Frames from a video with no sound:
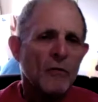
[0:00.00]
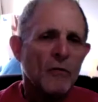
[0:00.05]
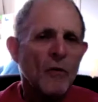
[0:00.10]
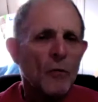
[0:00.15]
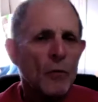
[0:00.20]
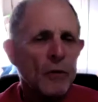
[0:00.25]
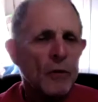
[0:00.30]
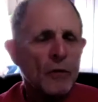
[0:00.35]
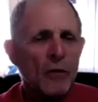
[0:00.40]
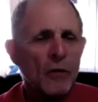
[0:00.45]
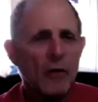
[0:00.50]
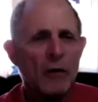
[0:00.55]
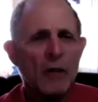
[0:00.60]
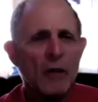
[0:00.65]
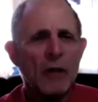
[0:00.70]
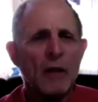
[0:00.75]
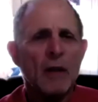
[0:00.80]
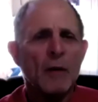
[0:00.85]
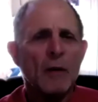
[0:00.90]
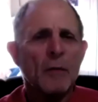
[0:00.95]
So we're
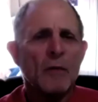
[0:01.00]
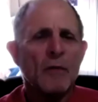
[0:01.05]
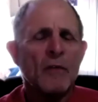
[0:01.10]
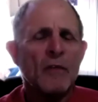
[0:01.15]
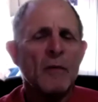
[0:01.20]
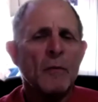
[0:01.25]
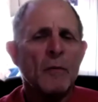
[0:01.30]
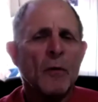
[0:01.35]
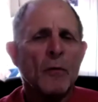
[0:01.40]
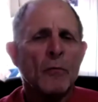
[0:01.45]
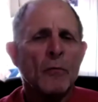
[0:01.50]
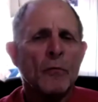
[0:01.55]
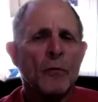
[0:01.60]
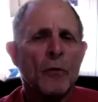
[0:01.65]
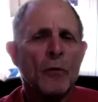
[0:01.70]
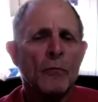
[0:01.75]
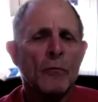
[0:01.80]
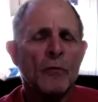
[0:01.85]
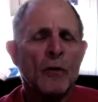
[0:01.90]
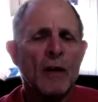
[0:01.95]
talking here with Simon
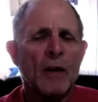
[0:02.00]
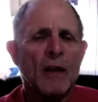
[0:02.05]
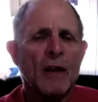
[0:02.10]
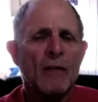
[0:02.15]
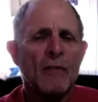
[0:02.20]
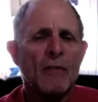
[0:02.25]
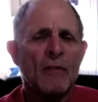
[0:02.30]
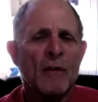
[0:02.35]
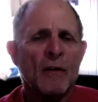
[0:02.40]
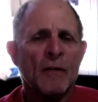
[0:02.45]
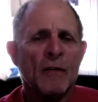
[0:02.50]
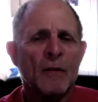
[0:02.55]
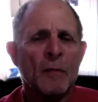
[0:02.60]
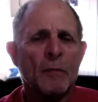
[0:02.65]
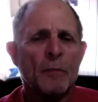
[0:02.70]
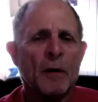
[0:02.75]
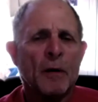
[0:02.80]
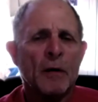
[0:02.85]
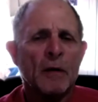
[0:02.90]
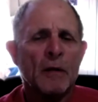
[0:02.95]
Rodriguez of
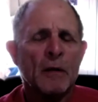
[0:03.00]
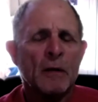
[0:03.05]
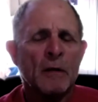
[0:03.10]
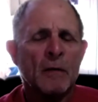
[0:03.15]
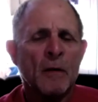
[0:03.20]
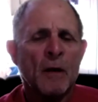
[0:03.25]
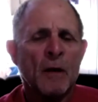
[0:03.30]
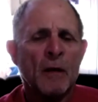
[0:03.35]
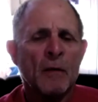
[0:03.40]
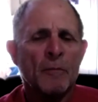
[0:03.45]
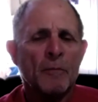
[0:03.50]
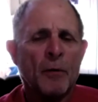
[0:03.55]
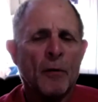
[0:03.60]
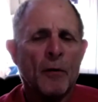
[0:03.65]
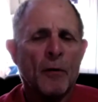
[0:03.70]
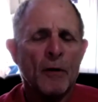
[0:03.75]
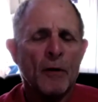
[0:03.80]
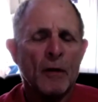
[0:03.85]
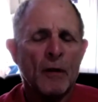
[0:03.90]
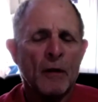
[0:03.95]
the
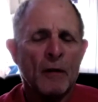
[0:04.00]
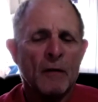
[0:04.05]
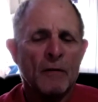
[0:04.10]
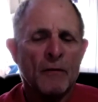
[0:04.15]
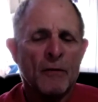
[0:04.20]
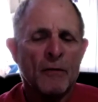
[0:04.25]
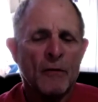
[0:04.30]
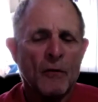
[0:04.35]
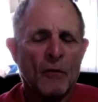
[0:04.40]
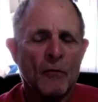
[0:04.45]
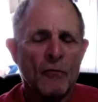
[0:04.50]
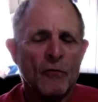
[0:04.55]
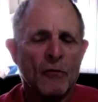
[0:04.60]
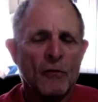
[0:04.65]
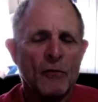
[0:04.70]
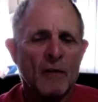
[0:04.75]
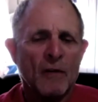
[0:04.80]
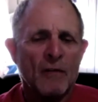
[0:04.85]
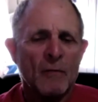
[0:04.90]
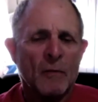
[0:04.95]
Party of
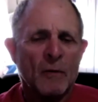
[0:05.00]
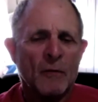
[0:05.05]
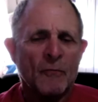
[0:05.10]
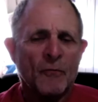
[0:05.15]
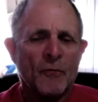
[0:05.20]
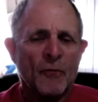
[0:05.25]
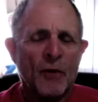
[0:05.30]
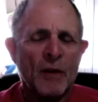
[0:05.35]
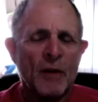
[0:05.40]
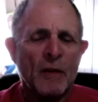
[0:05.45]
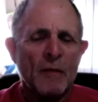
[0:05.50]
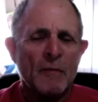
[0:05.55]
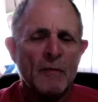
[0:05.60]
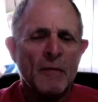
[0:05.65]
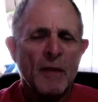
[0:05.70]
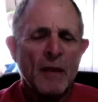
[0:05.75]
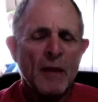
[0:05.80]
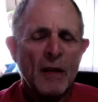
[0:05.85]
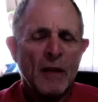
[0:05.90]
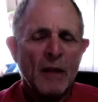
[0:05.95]
Socialism and
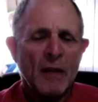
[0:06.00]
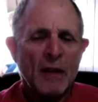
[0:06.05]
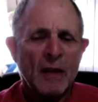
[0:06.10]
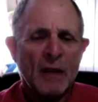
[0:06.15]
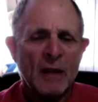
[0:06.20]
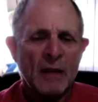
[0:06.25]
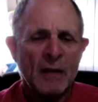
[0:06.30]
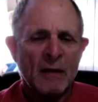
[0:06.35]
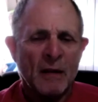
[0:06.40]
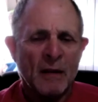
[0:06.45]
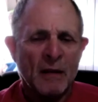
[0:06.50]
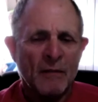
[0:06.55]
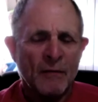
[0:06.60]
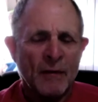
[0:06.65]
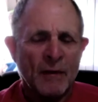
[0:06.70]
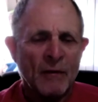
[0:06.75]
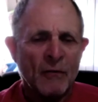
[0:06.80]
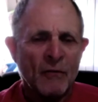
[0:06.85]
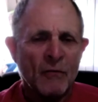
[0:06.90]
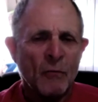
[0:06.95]
Freedom in
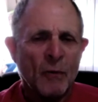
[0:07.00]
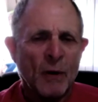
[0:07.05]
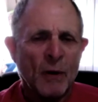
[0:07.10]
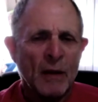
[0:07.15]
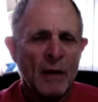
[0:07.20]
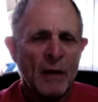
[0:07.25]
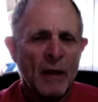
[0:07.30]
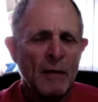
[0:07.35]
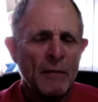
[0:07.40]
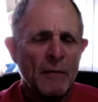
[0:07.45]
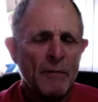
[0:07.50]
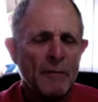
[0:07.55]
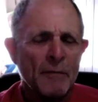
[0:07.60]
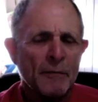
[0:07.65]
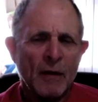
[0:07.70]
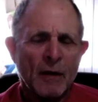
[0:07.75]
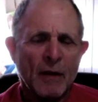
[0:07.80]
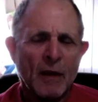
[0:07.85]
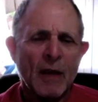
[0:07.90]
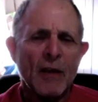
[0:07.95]
Venezuela.
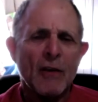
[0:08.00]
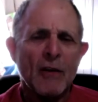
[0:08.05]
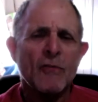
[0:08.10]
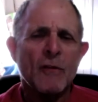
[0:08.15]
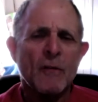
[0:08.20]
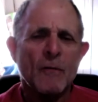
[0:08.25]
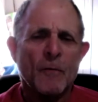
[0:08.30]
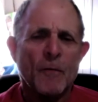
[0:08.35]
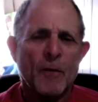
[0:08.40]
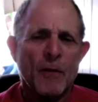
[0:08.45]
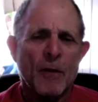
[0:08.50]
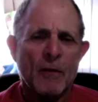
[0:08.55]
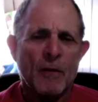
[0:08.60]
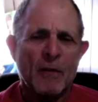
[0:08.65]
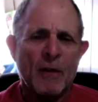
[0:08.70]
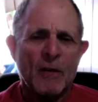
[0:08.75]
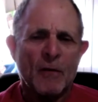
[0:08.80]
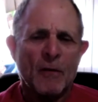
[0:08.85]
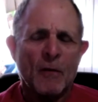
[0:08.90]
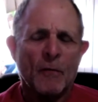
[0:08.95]
The occasion for
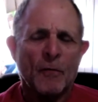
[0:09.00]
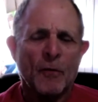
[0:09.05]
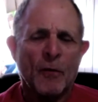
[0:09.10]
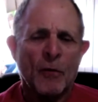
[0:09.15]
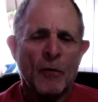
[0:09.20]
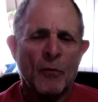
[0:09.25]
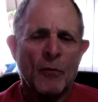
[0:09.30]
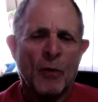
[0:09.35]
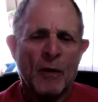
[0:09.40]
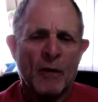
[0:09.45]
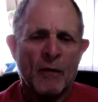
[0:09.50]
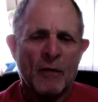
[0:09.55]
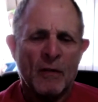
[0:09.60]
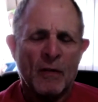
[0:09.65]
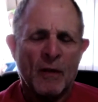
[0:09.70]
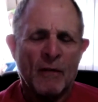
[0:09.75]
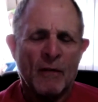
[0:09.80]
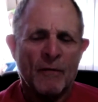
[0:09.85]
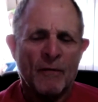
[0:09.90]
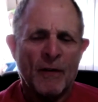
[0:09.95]
this interview was
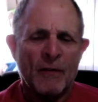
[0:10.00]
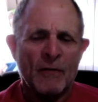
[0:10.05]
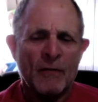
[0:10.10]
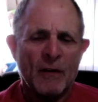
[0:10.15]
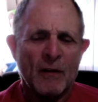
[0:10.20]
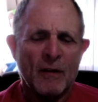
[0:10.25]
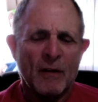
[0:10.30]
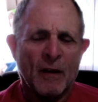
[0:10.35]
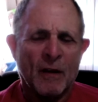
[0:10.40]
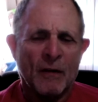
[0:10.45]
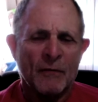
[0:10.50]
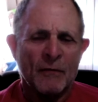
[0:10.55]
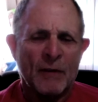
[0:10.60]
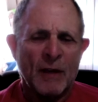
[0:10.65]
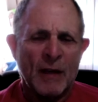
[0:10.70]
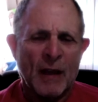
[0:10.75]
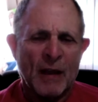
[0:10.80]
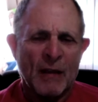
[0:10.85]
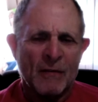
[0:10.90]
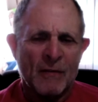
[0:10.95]
the visit of
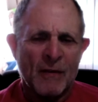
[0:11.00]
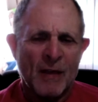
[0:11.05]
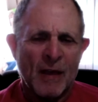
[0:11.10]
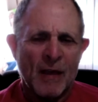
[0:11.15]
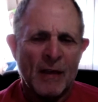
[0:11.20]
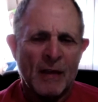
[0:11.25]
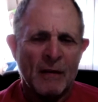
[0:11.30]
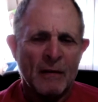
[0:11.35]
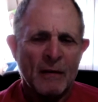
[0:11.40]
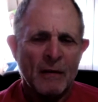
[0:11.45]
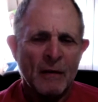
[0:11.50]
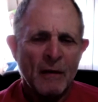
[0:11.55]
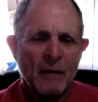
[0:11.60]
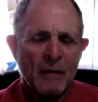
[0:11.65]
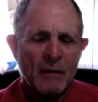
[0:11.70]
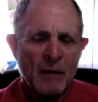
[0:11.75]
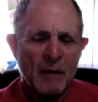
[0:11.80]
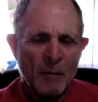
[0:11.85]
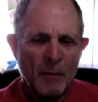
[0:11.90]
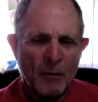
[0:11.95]
DSA,
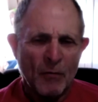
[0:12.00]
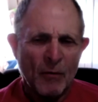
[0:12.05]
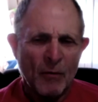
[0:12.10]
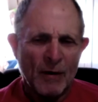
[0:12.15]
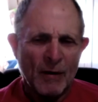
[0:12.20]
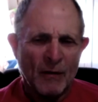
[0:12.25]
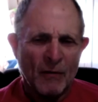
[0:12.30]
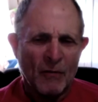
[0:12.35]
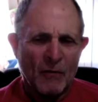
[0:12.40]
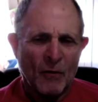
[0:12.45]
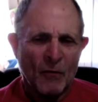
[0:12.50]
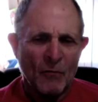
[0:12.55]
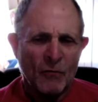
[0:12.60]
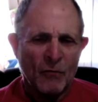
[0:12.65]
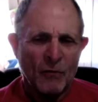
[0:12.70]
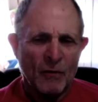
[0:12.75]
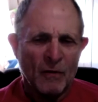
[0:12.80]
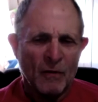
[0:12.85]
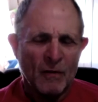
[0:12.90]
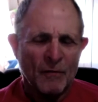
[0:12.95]
Democratic
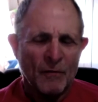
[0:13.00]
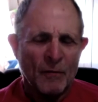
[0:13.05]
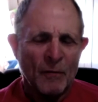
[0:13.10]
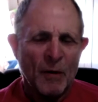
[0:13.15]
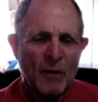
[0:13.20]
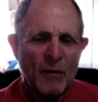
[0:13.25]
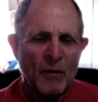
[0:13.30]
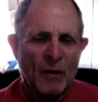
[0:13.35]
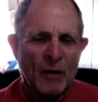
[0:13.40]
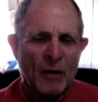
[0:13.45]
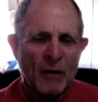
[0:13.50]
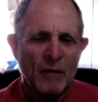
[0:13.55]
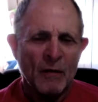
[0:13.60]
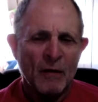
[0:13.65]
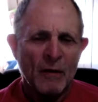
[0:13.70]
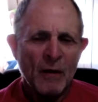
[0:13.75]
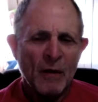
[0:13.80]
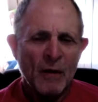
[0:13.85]
Socialists of America,